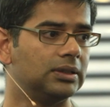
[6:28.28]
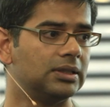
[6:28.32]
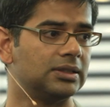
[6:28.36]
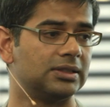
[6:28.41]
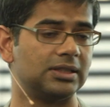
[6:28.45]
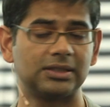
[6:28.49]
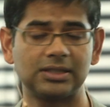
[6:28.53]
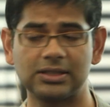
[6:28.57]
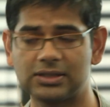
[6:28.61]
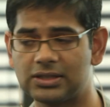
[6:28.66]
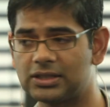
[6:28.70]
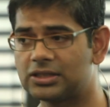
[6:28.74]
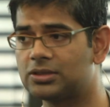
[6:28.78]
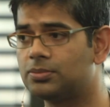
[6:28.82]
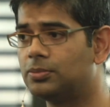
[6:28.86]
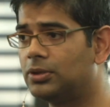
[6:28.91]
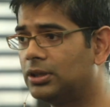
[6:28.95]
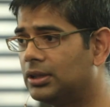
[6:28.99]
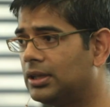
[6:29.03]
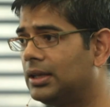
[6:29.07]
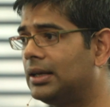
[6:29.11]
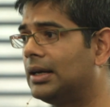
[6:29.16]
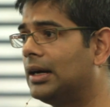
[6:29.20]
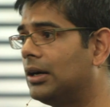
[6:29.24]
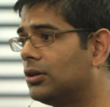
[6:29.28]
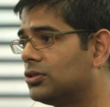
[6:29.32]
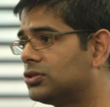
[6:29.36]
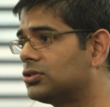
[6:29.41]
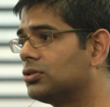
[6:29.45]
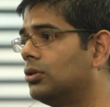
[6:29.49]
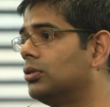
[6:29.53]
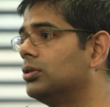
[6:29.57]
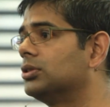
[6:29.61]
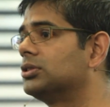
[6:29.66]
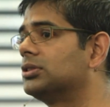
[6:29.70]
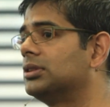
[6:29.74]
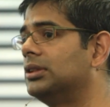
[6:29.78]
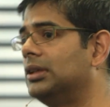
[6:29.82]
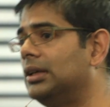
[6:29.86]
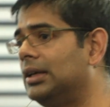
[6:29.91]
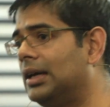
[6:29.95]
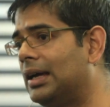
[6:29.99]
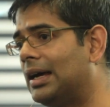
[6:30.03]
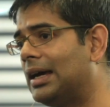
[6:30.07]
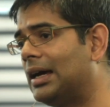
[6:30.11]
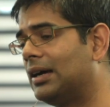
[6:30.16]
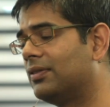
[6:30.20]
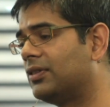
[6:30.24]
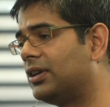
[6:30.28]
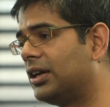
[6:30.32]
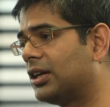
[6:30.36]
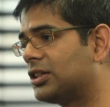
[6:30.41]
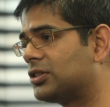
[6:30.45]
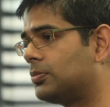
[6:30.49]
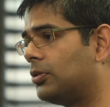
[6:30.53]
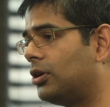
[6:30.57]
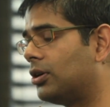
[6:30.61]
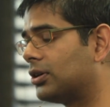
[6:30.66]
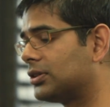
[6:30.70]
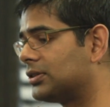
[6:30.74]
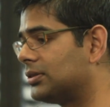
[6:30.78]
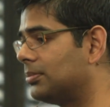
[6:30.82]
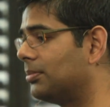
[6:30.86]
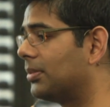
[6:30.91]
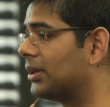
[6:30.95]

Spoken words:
66 million households have an Xbox.